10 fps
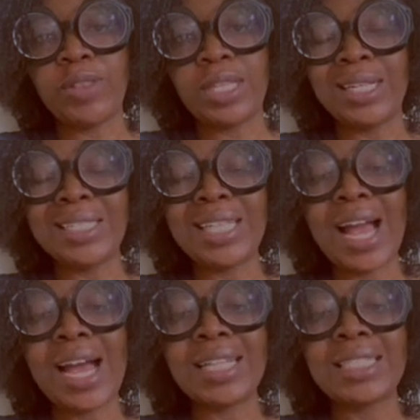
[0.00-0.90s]
these
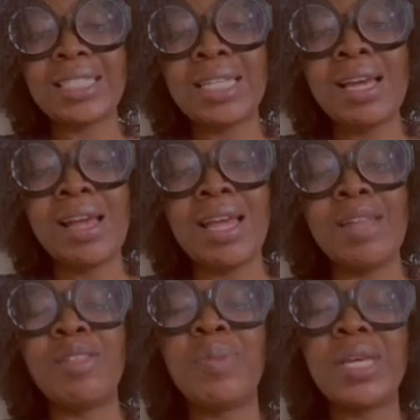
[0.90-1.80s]
hats.
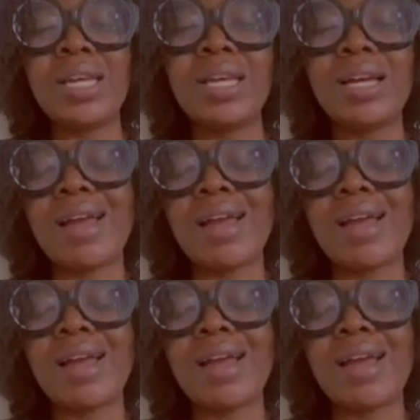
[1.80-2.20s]
In the beginning, I